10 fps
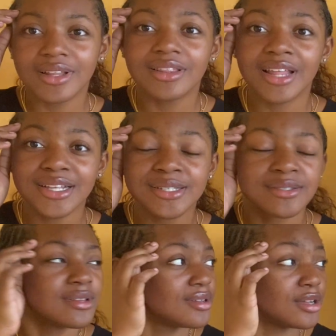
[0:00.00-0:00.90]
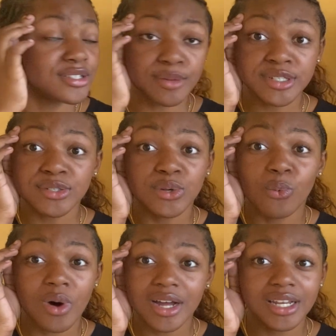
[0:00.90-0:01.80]
let's substitute
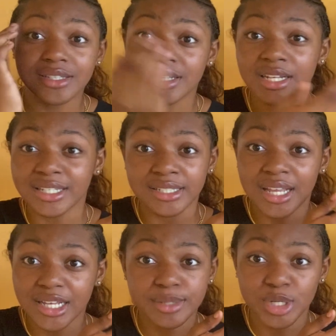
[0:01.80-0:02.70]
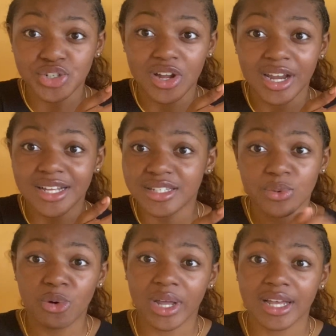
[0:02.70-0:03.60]
1 into this expression and see
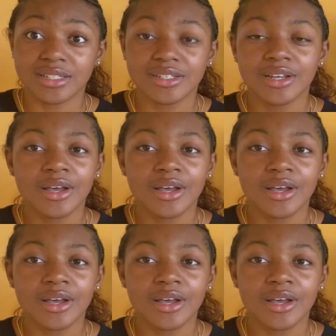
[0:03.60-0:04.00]
what we get.